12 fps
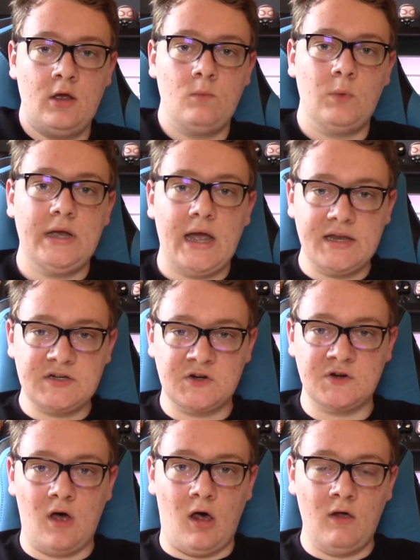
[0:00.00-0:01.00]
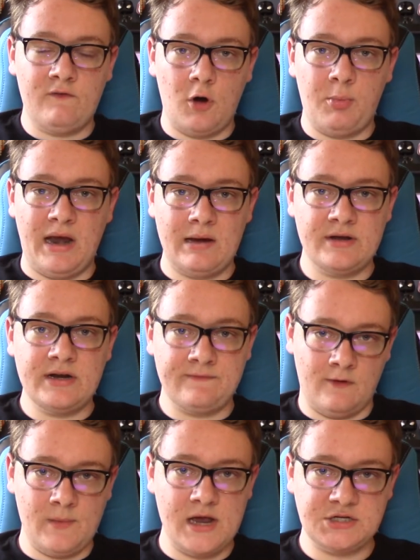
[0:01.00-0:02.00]
We entered all of our payment
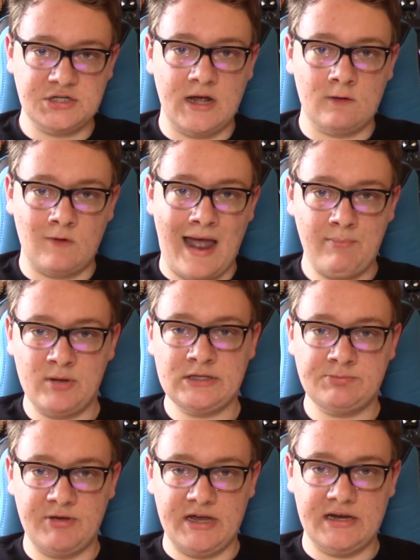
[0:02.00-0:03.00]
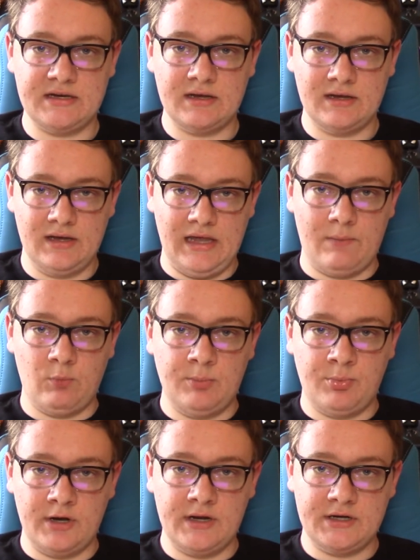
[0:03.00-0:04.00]
information at rapid speed and we
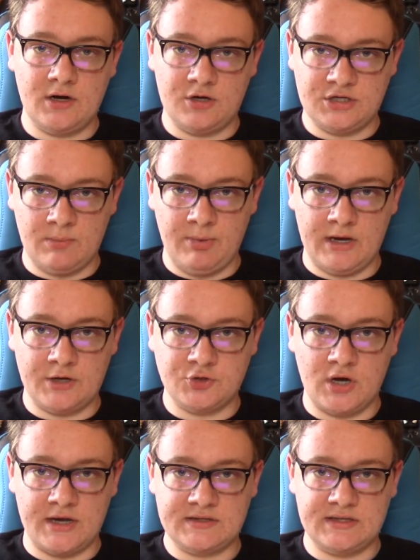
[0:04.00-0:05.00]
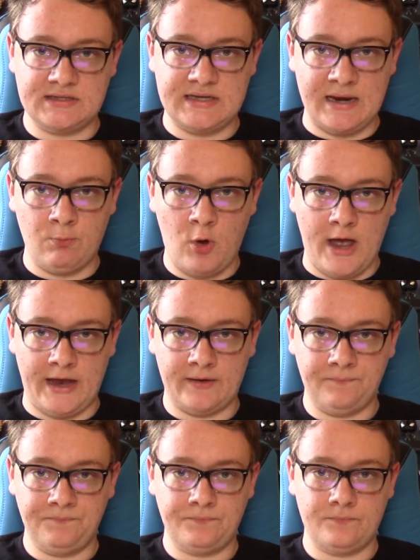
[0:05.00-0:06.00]
put in our shipping address the same way.
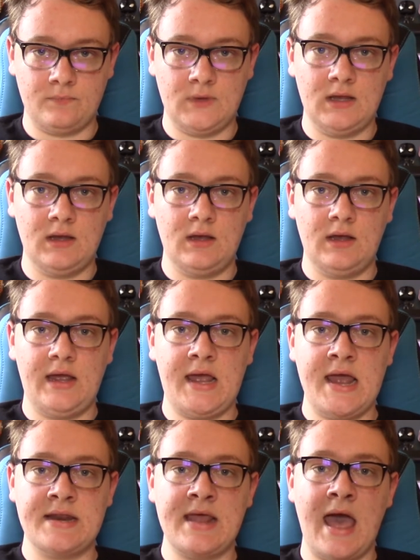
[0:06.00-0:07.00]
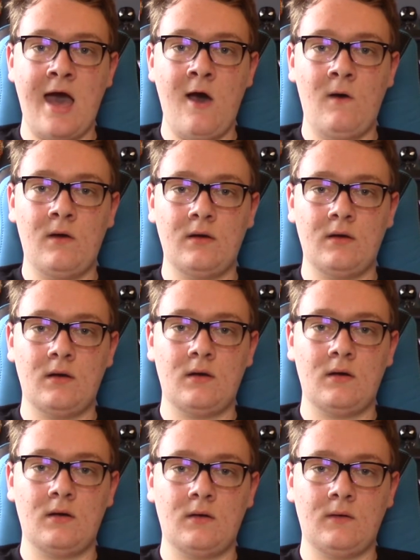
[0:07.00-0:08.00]
And now
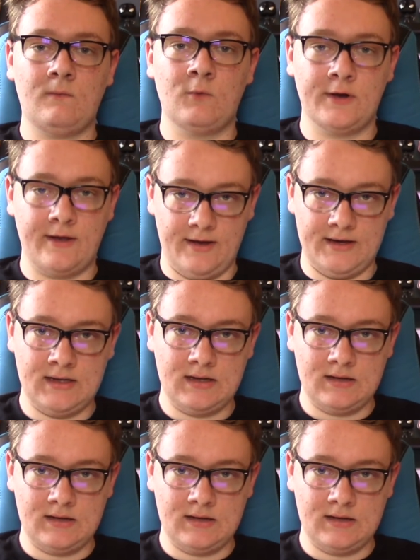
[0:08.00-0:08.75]
we're good.